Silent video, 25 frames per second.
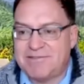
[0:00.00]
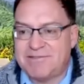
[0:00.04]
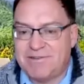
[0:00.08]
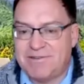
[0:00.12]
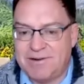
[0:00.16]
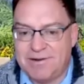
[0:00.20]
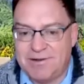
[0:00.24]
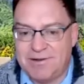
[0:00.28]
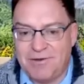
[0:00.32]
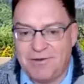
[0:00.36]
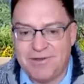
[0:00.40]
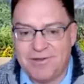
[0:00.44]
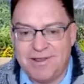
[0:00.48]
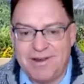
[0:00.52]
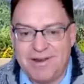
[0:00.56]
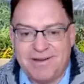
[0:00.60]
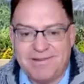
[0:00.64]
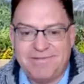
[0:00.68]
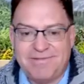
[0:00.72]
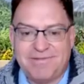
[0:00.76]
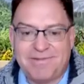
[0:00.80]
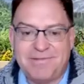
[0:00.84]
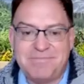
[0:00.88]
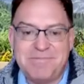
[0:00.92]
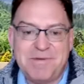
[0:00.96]
for long enough
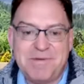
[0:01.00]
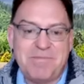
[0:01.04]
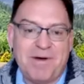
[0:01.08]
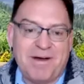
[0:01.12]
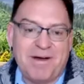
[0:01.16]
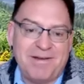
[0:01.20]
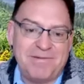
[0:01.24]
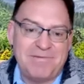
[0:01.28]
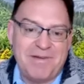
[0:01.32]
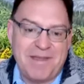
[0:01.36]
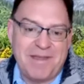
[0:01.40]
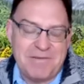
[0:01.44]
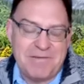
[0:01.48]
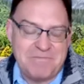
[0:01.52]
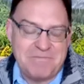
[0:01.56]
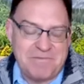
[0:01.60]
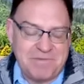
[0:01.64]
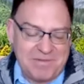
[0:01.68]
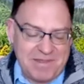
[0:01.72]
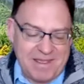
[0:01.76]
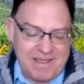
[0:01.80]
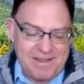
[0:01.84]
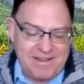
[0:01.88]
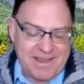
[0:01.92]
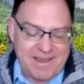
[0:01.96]
from the part of
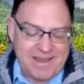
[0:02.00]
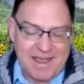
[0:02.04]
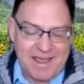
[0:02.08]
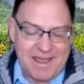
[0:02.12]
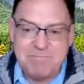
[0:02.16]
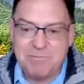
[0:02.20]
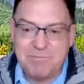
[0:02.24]
the time